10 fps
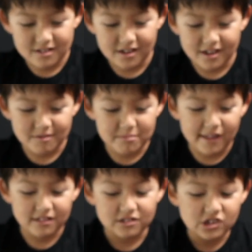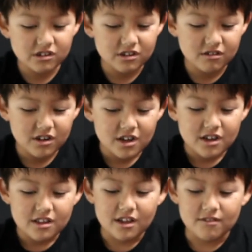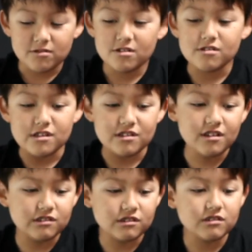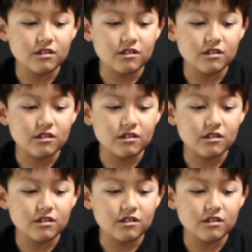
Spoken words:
I meant to show you that if you use the scissors,